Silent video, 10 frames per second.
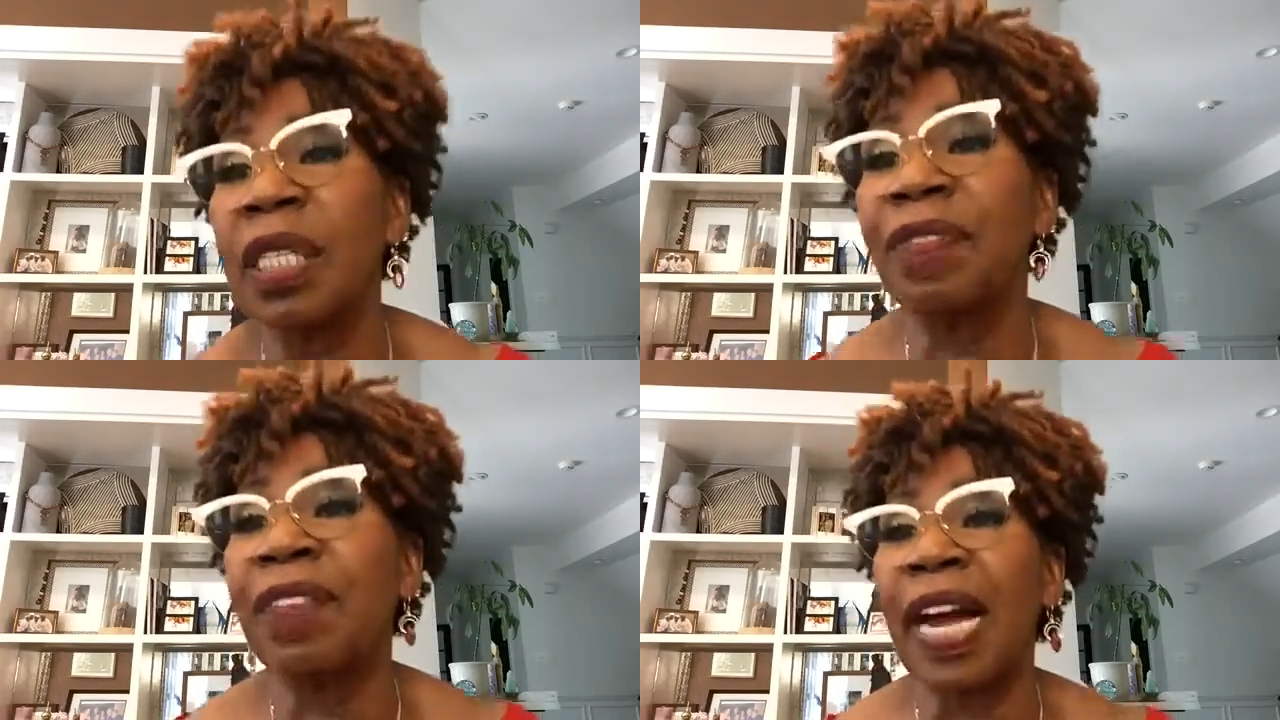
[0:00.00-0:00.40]

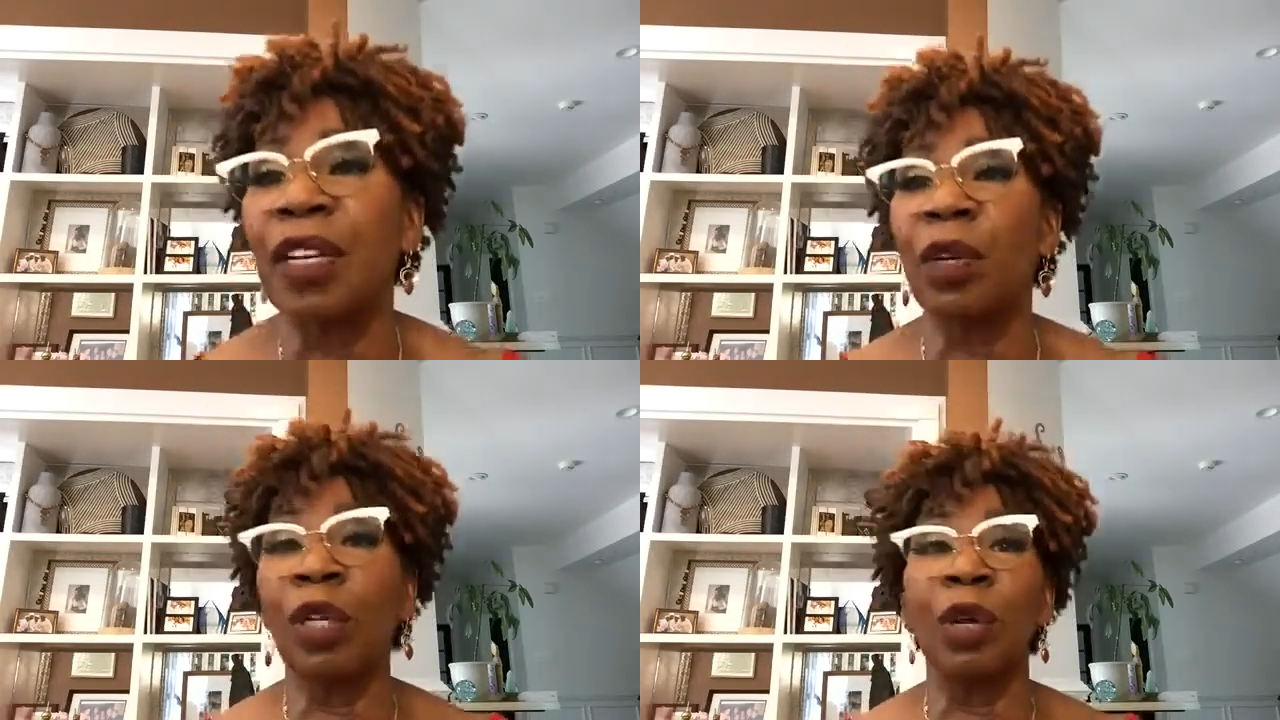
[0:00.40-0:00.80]
to find
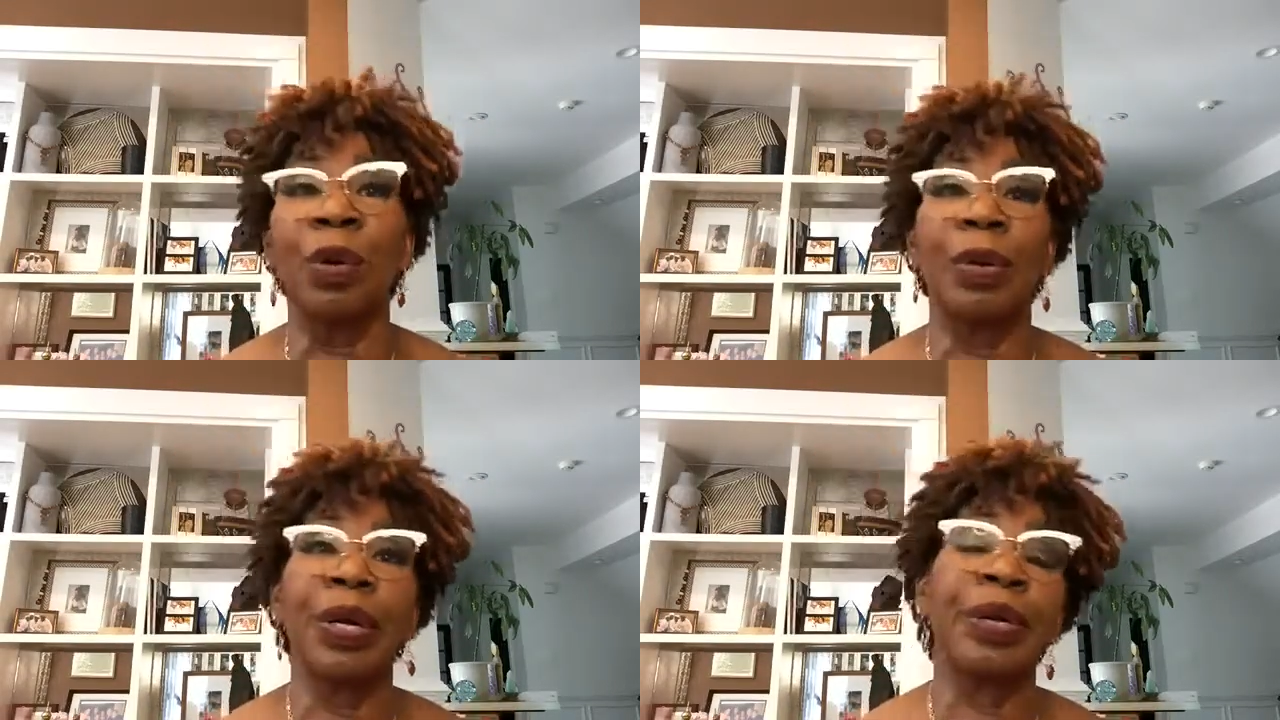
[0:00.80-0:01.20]
your
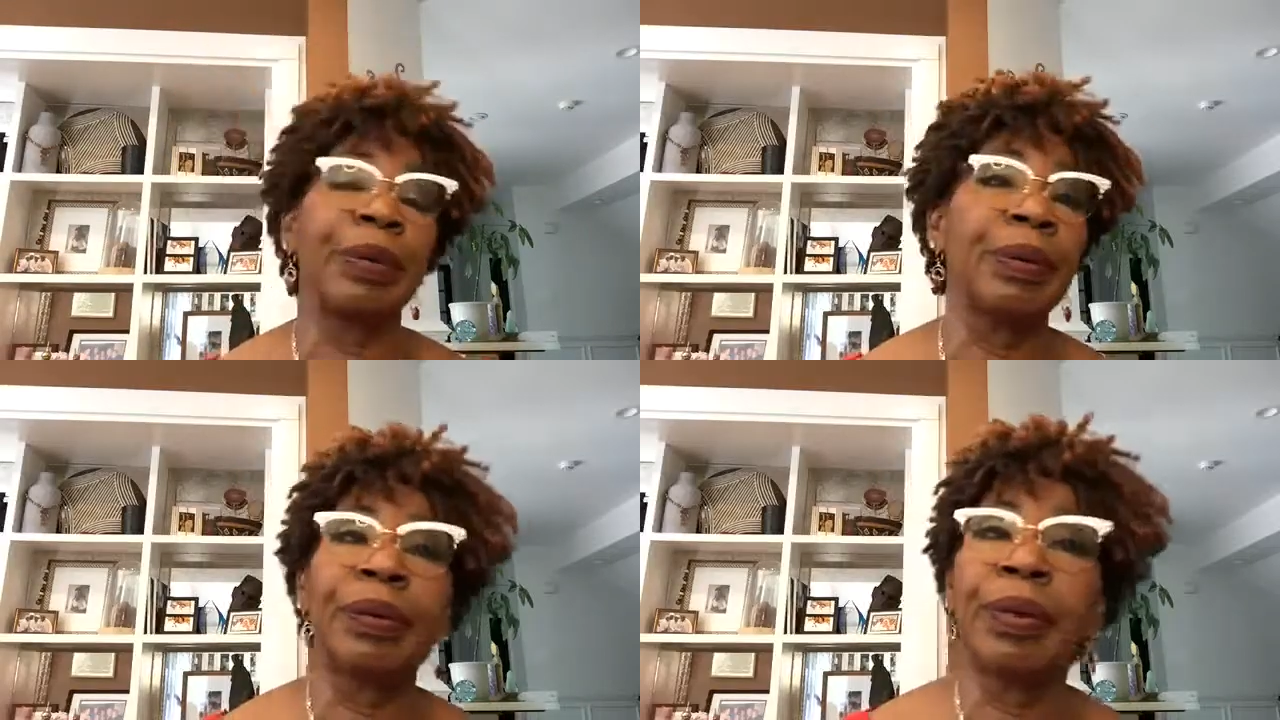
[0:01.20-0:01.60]
Lord,
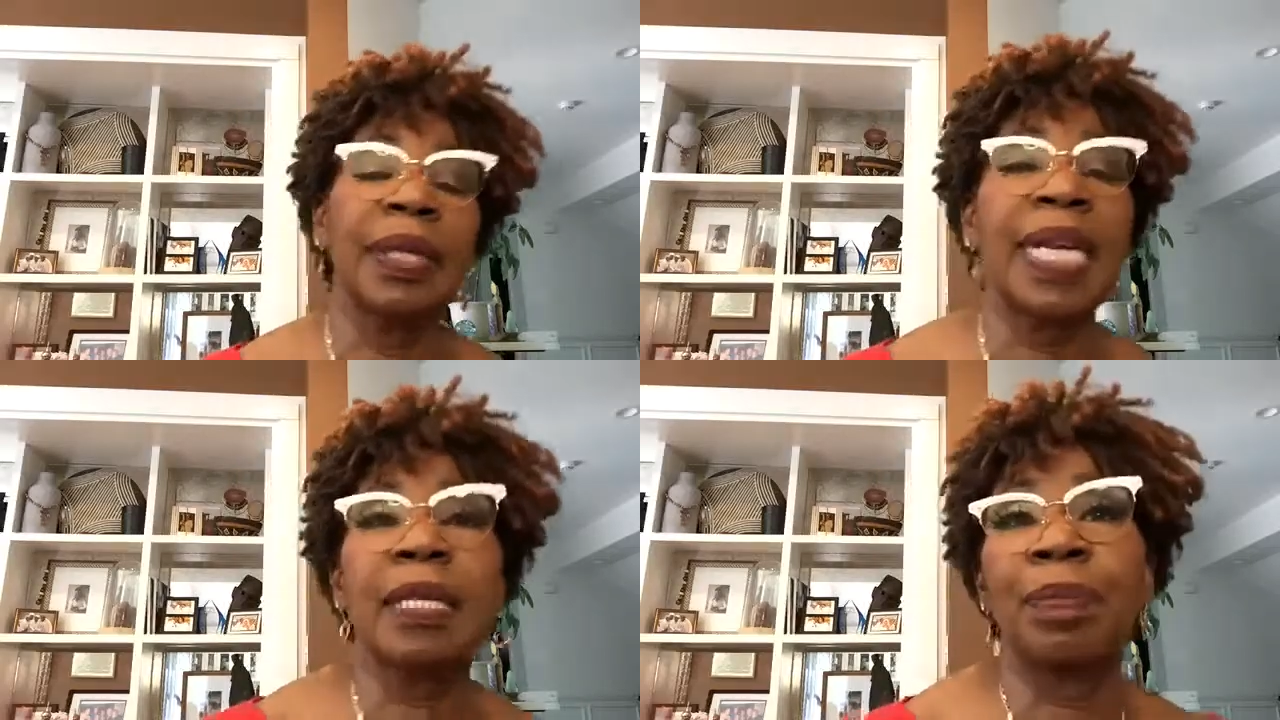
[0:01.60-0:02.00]

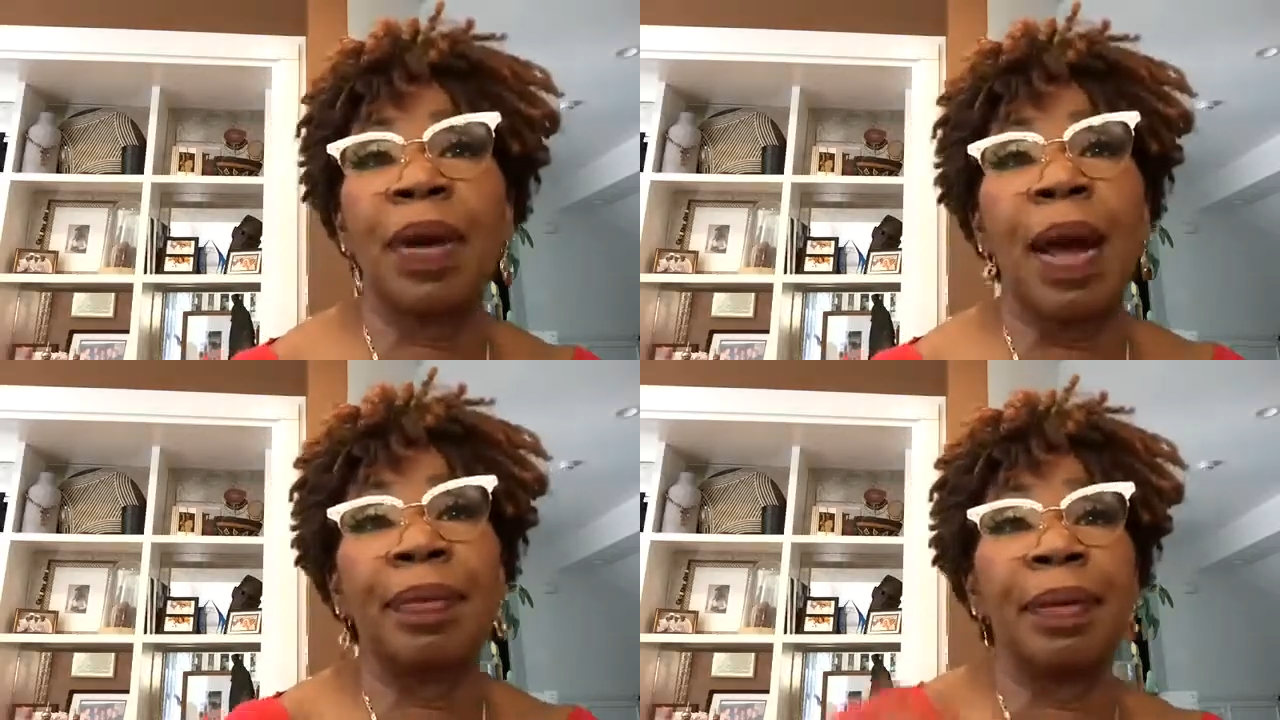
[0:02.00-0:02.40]
that's a problem.